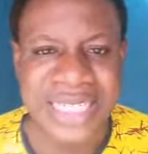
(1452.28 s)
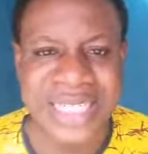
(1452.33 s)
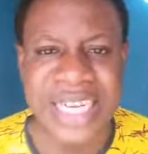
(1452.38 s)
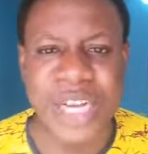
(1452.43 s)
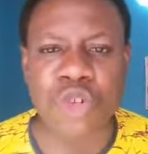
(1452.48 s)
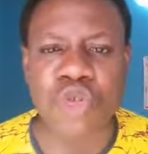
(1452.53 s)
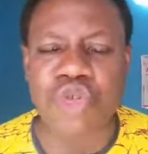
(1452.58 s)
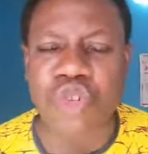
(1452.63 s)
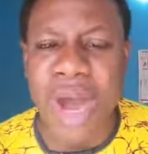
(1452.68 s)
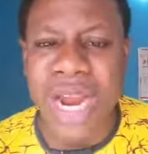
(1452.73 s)

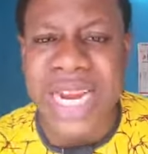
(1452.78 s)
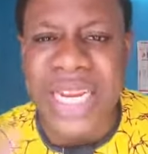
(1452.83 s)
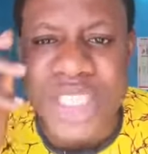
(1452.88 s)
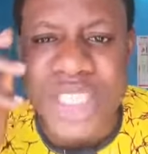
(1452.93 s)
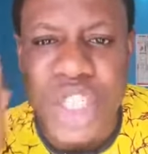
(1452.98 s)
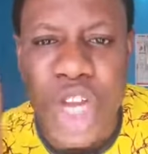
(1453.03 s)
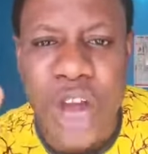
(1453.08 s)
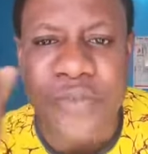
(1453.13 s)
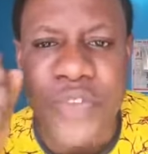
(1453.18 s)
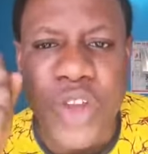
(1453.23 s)
The
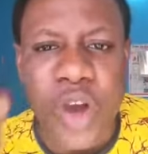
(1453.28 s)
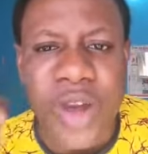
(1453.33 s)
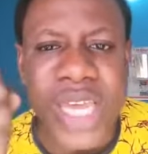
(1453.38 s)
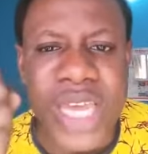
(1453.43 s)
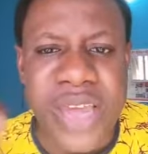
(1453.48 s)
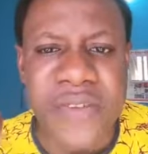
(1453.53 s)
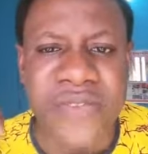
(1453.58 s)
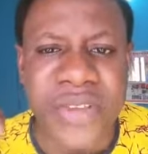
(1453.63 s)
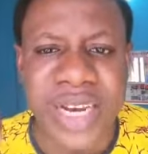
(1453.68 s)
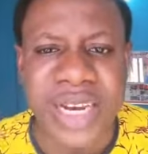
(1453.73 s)
quality of your
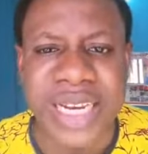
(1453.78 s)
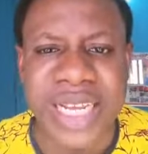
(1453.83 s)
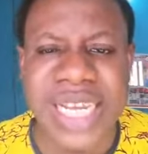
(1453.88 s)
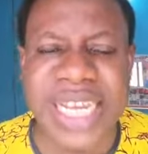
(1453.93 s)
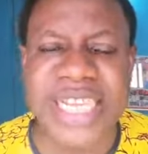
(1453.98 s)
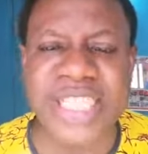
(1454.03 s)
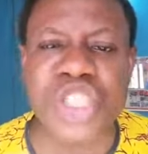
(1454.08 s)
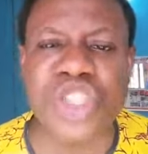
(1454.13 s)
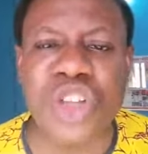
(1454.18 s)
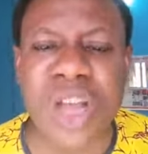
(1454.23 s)
giving
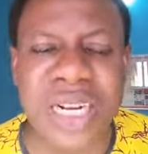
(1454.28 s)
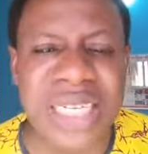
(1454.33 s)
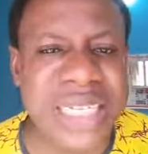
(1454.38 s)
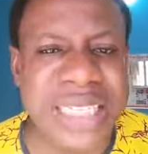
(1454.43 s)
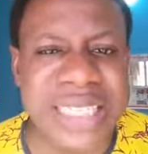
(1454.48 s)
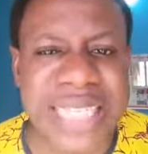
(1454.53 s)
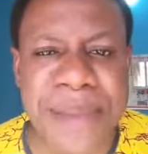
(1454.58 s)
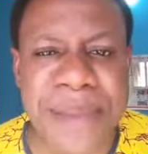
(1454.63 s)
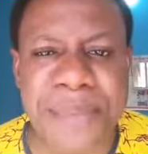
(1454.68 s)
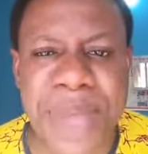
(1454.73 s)
is not
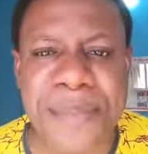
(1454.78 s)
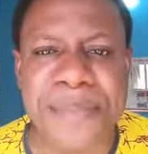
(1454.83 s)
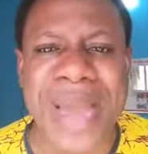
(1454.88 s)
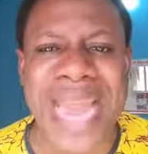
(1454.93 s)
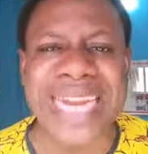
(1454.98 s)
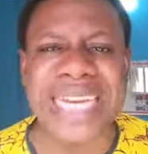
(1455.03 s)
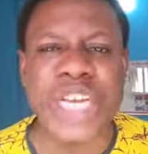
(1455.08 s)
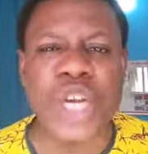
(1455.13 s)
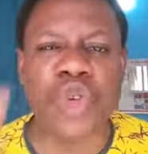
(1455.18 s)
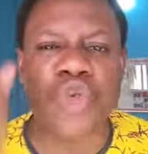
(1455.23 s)
determined
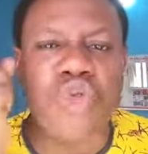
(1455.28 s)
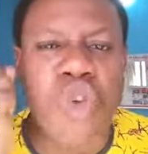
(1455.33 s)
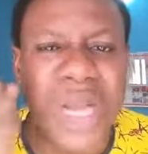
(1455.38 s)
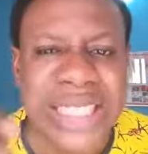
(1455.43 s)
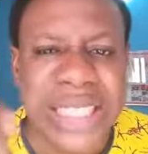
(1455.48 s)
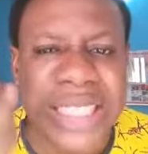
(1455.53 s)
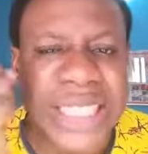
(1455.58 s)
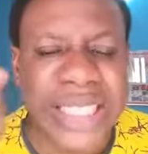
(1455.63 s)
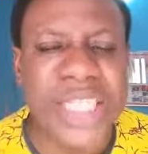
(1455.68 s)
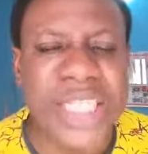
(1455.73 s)
by the
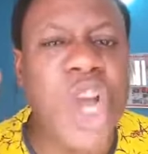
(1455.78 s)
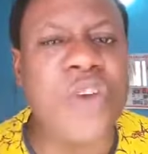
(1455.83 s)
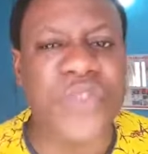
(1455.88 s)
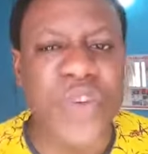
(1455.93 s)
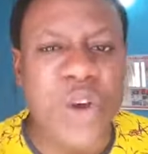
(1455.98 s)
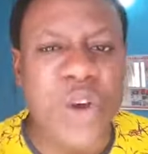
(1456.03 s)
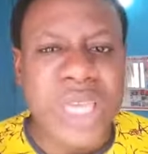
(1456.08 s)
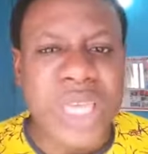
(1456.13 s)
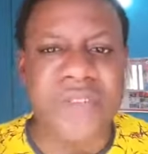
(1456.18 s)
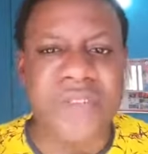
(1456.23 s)
quantity
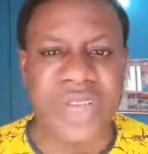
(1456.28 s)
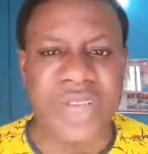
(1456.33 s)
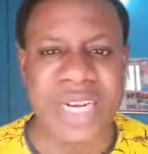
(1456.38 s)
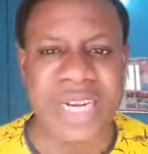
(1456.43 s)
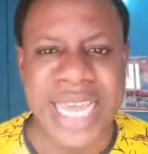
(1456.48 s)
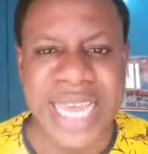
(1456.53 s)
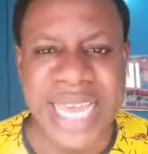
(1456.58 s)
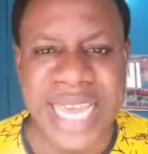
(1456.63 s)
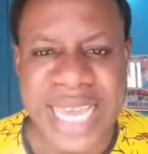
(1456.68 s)
of your giving.